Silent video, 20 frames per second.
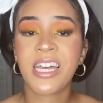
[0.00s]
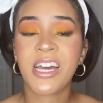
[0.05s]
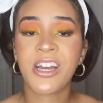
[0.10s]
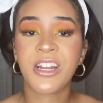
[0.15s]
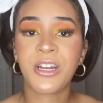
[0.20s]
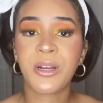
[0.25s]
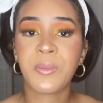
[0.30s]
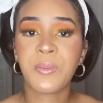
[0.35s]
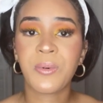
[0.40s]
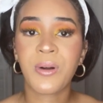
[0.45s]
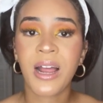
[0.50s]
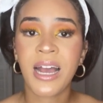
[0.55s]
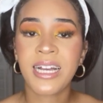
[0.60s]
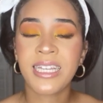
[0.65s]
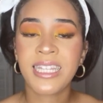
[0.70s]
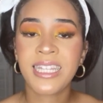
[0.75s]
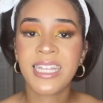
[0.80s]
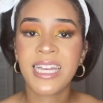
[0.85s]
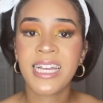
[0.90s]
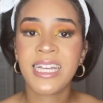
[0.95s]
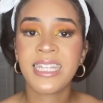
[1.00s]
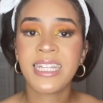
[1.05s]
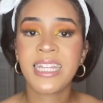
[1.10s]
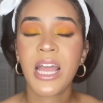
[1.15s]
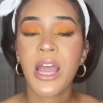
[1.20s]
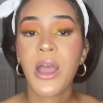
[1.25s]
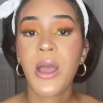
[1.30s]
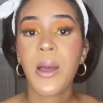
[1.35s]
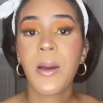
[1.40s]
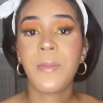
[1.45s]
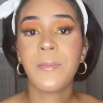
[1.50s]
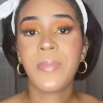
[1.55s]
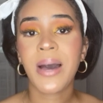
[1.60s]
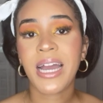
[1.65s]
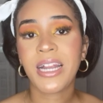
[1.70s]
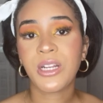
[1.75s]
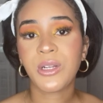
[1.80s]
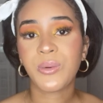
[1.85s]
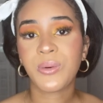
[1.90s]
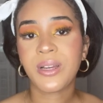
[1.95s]
under processed
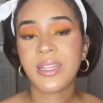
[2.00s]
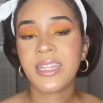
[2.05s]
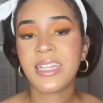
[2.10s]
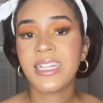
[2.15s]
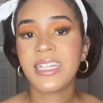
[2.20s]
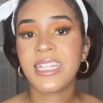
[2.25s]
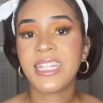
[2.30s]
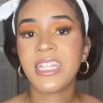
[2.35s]
by doing this.